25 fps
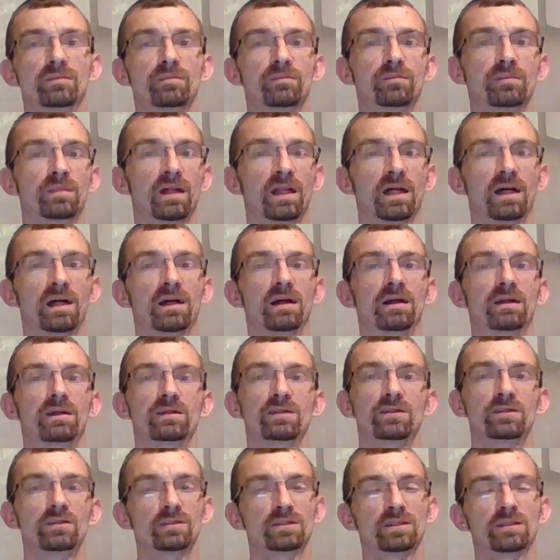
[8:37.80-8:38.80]
But
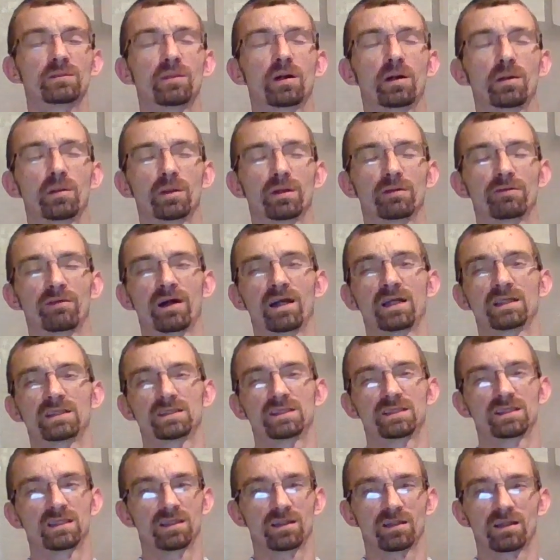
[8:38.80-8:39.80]
using mobile
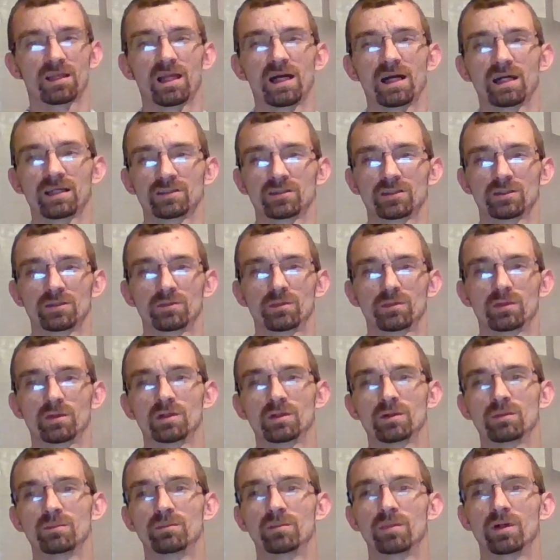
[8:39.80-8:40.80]
devices in the classroom
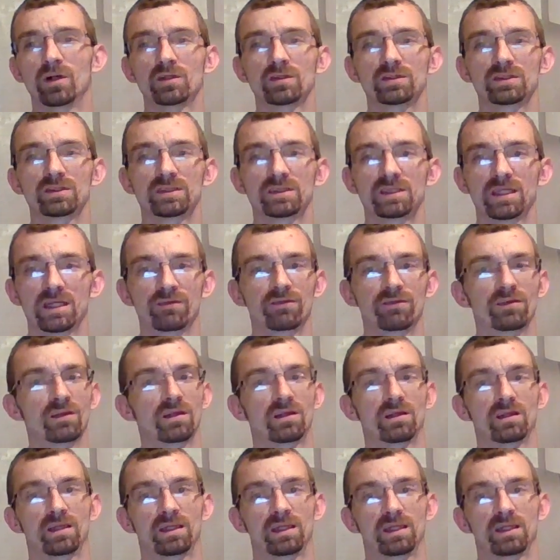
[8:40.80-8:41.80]
will most
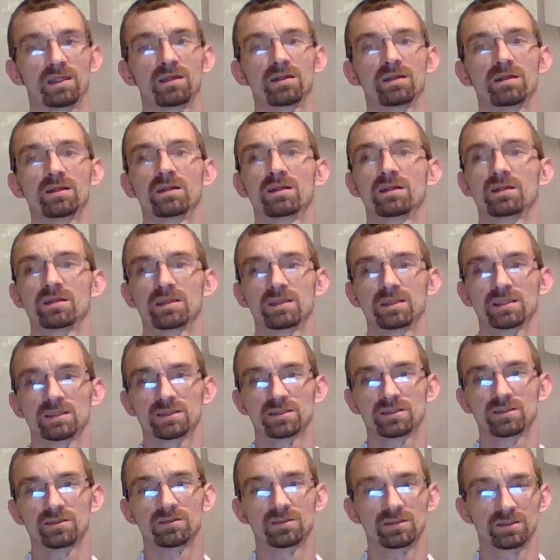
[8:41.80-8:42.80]
definitely get
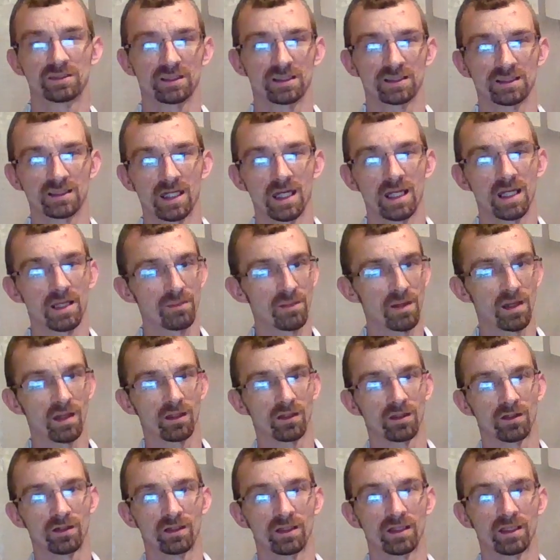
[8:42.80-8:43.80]
students excited about
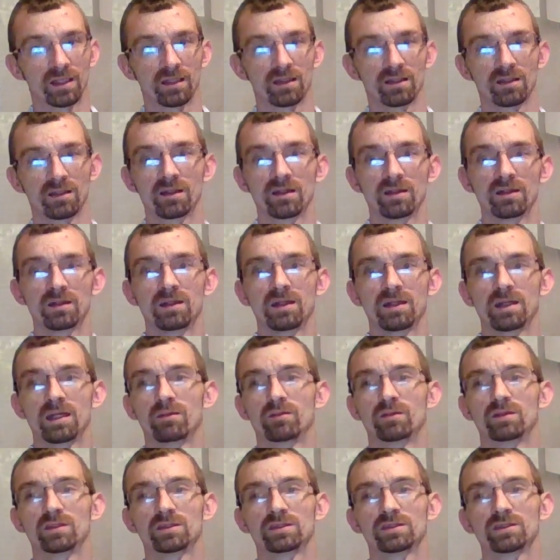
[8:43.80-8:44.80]
learning.
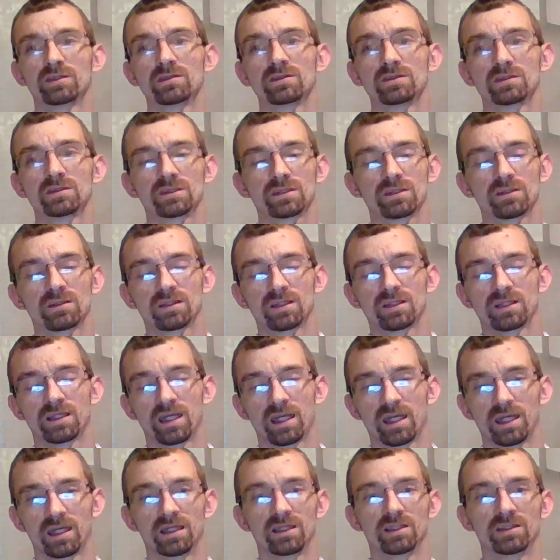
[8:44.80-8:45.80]
And when students are
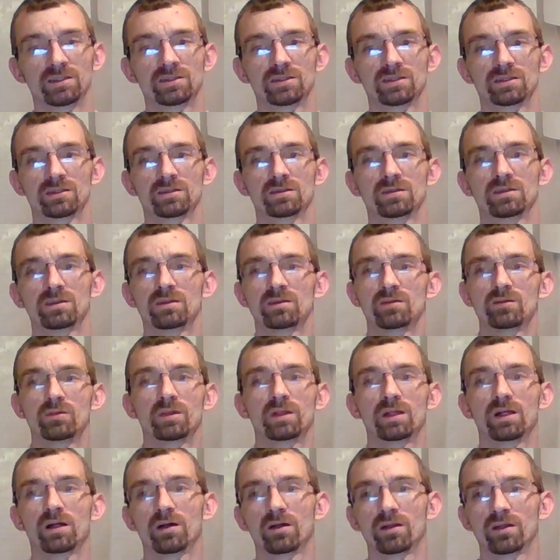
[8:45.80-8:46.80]
engaged,
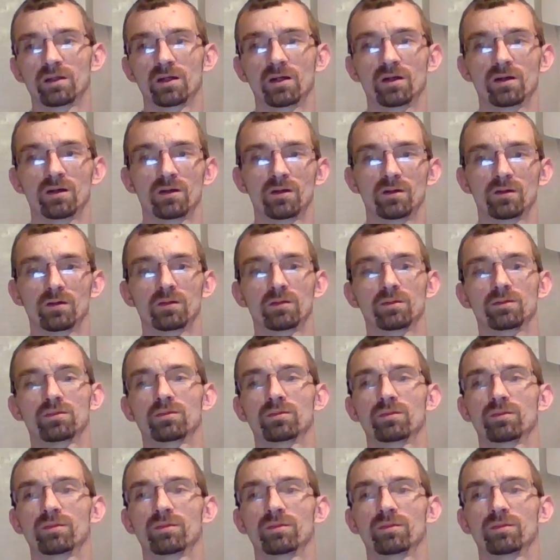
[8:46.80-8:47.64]
we all know